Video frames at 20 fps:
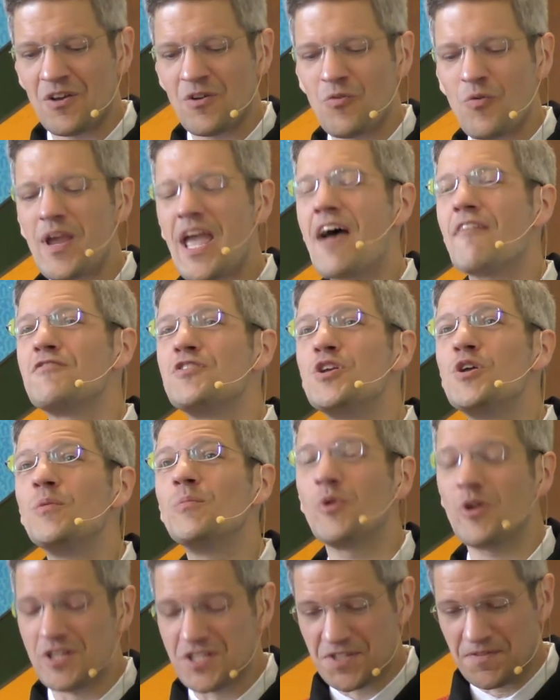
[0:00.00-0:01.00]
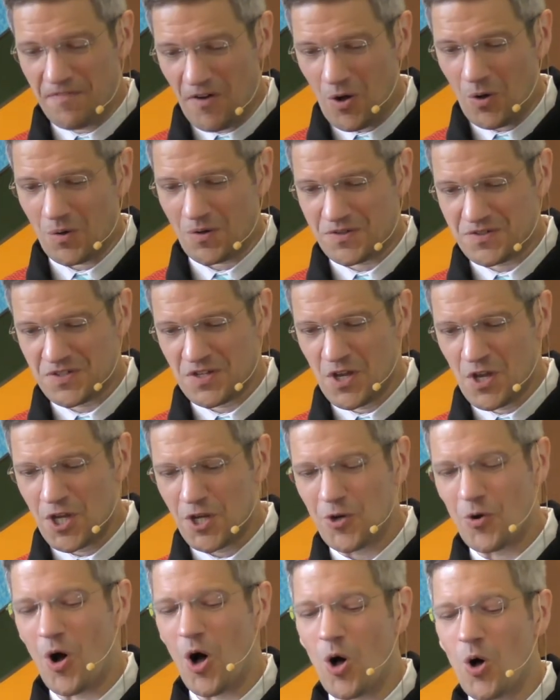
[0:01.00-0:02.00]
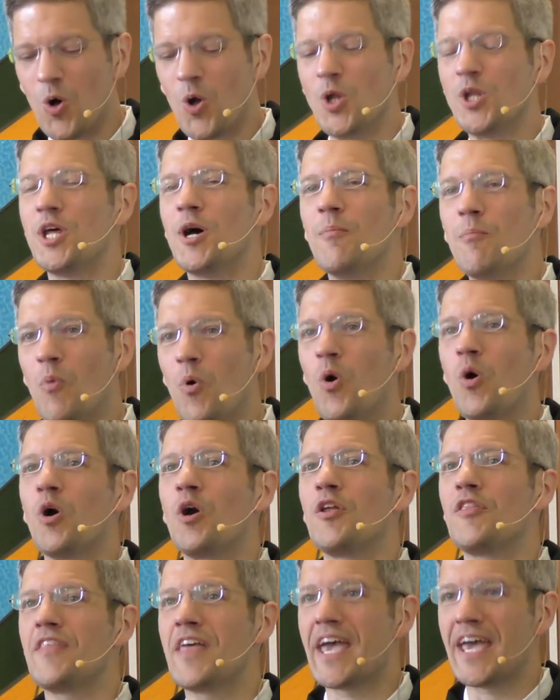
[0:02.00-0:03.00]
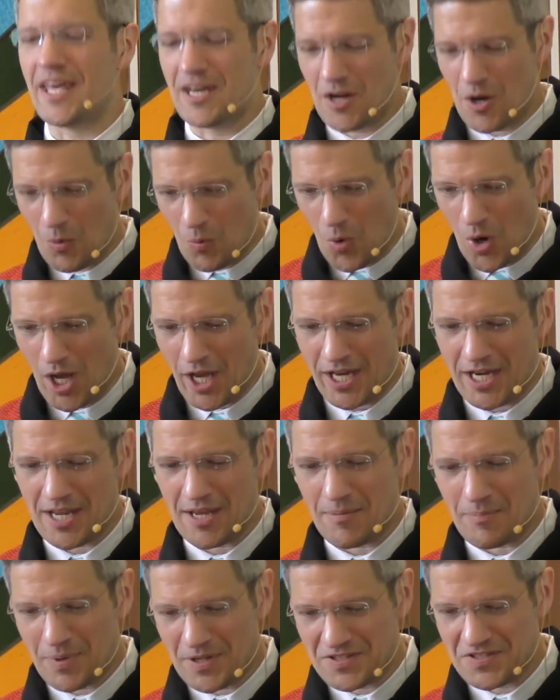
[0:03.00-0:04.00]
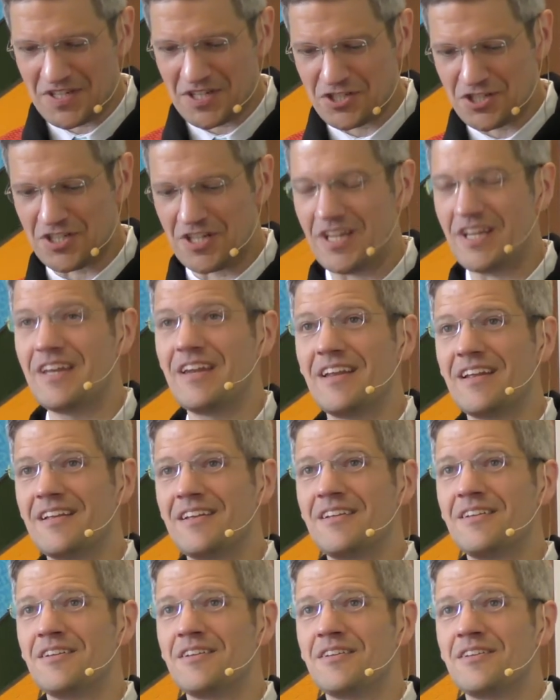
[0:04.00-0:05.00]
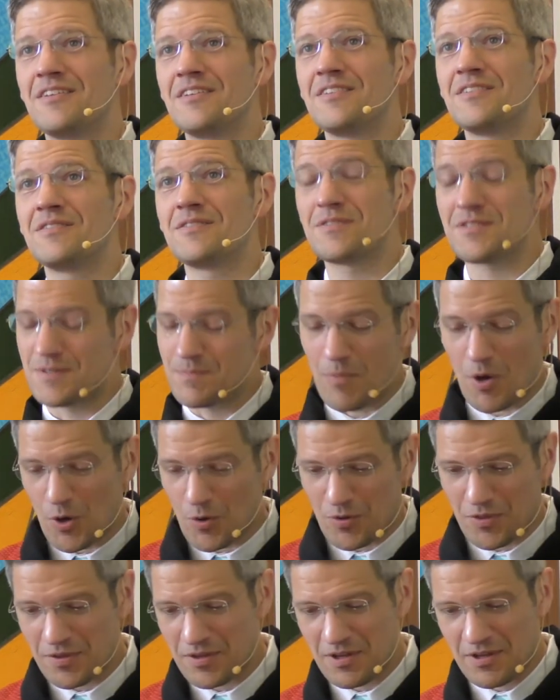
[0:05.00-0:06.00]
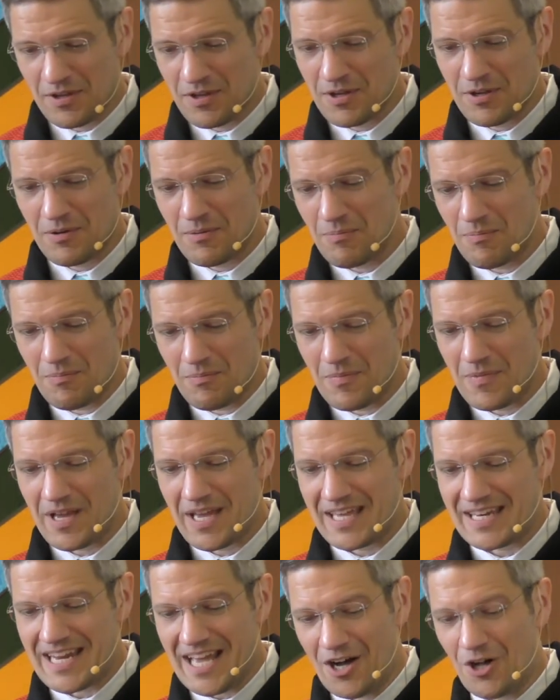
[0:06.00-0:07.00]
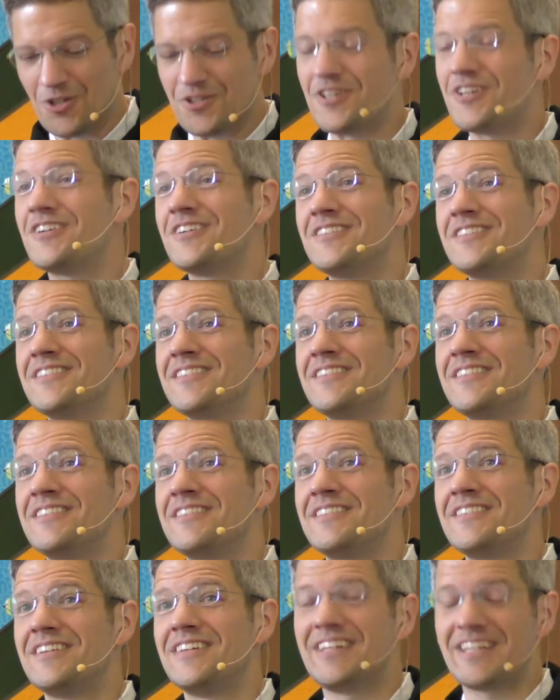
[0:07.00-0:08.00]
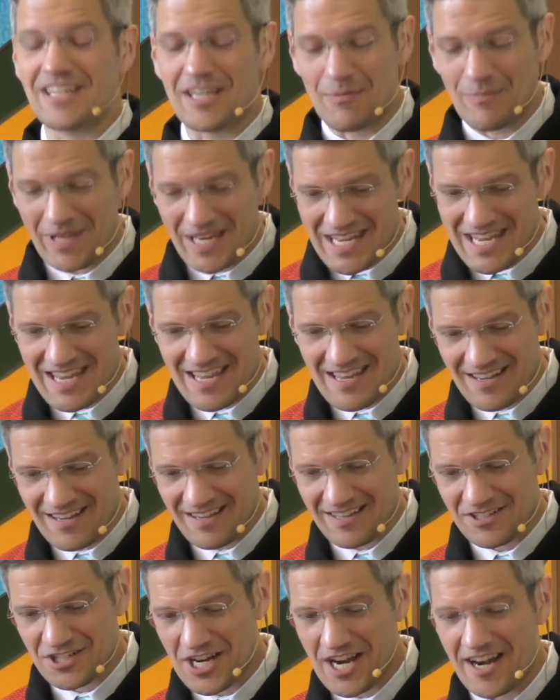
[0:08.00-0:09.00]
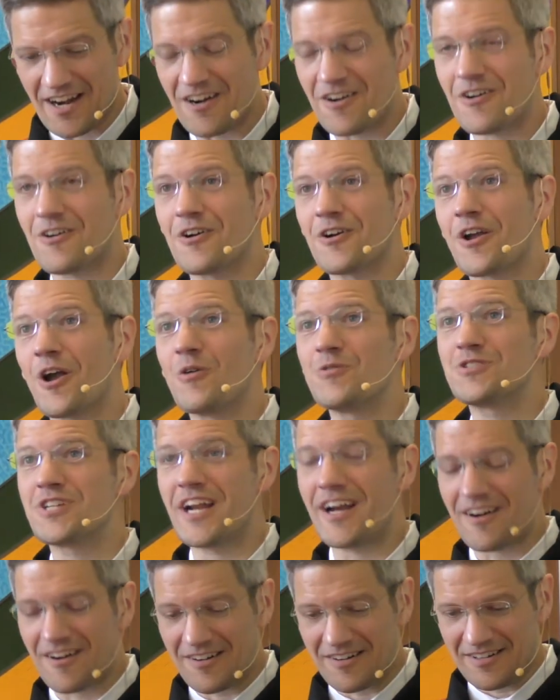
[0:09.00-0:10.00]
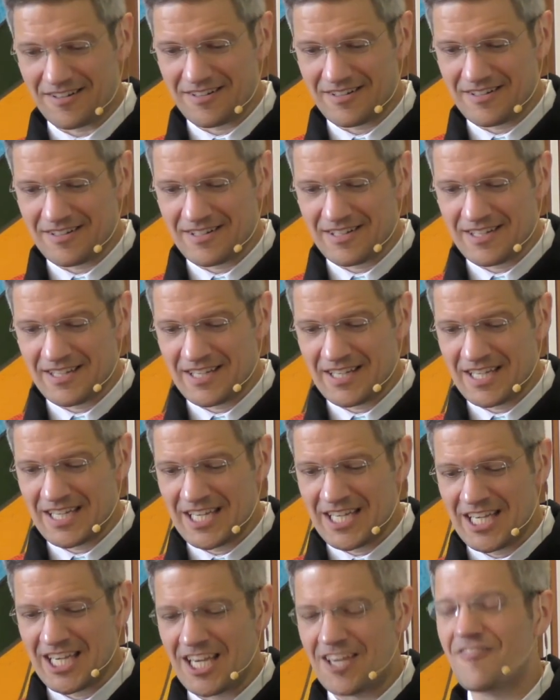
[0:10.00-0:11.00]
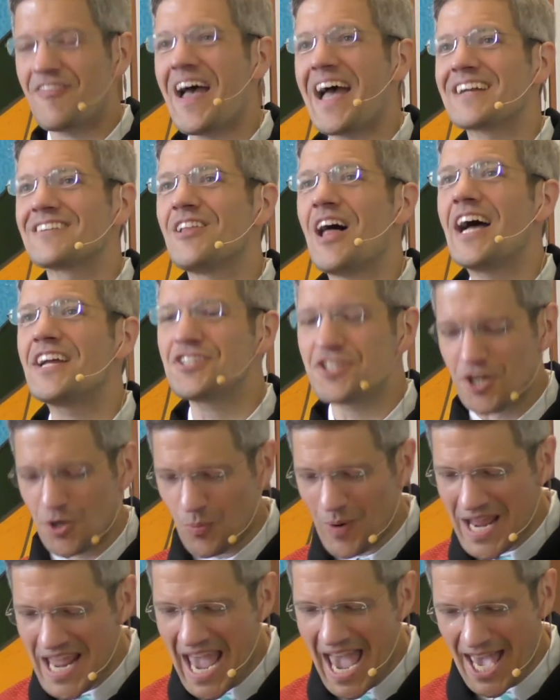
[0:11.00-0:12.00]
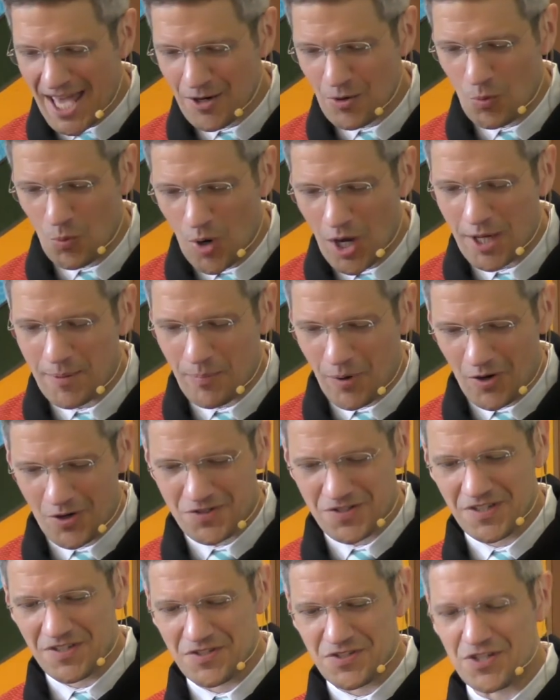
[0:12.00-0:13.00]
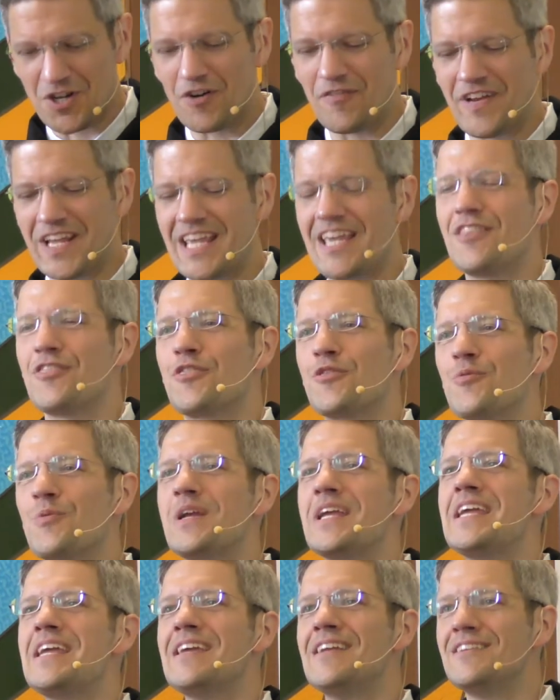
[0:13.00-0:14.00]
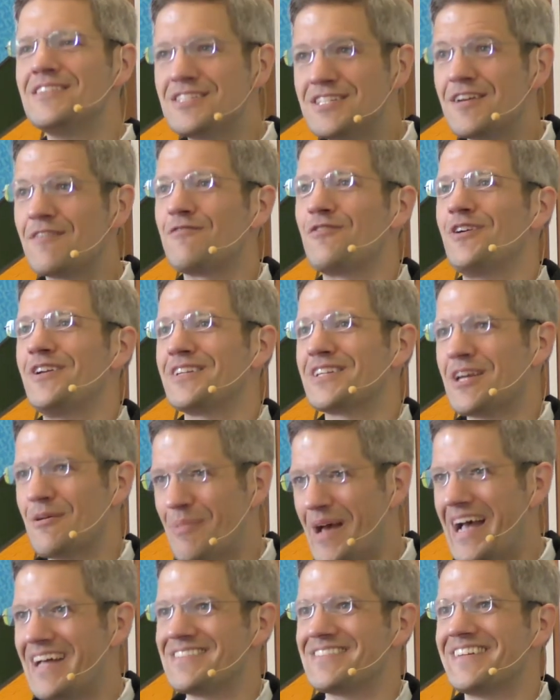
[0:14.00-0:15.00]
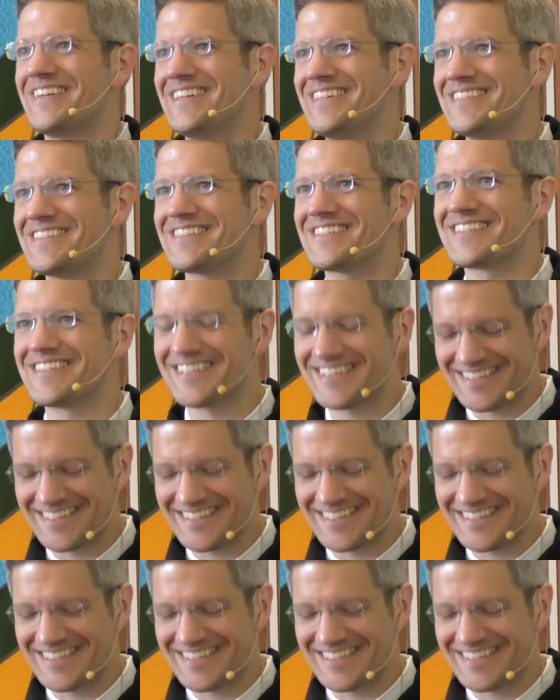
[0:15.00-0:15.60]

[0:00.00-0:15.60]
We have numerous folks who hold more than one position. It's both an elder, committee chair or co-chair. In fact, last year we had one person serving in 3 different capacities.